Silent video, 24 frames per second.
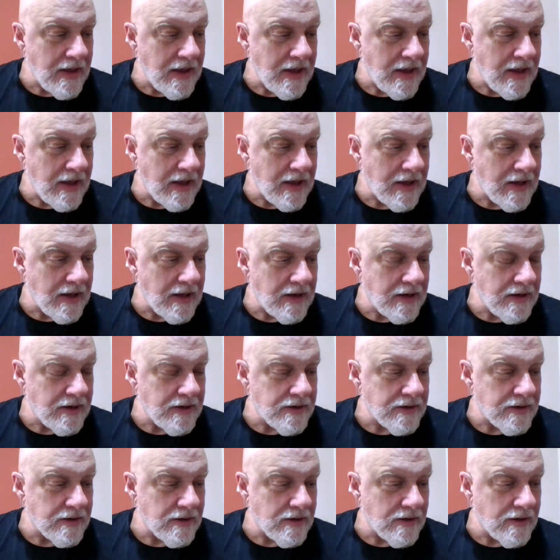
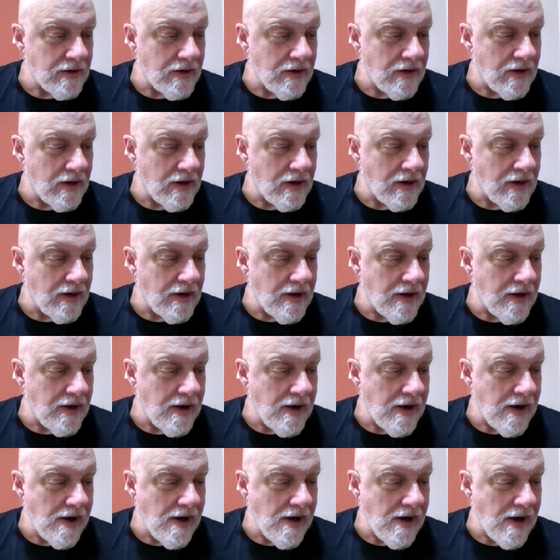And
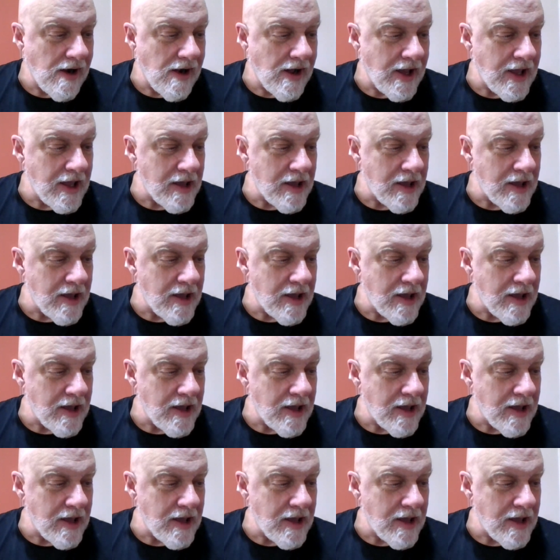I